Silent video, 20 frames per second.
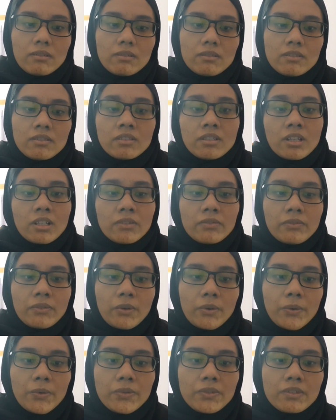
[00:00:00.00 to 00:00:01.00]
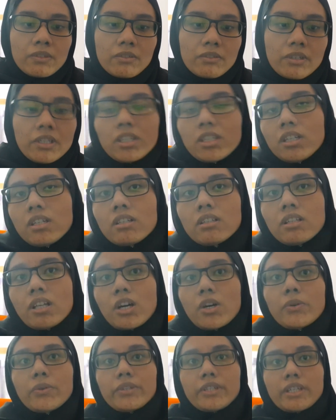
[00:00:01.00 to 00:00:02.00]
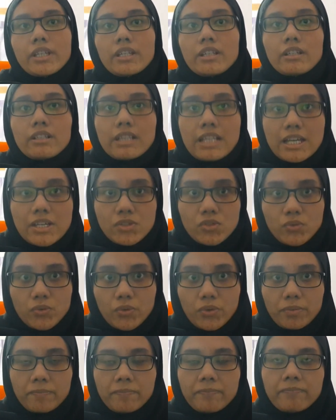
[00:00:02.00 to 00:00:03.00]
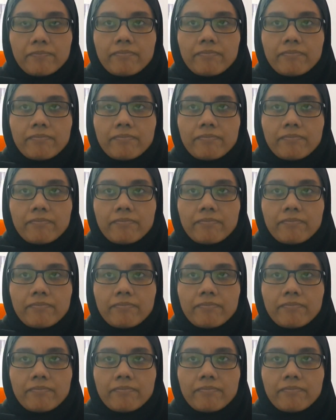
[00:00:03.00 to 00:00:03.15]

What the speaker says: cell phones really allowed in classroom?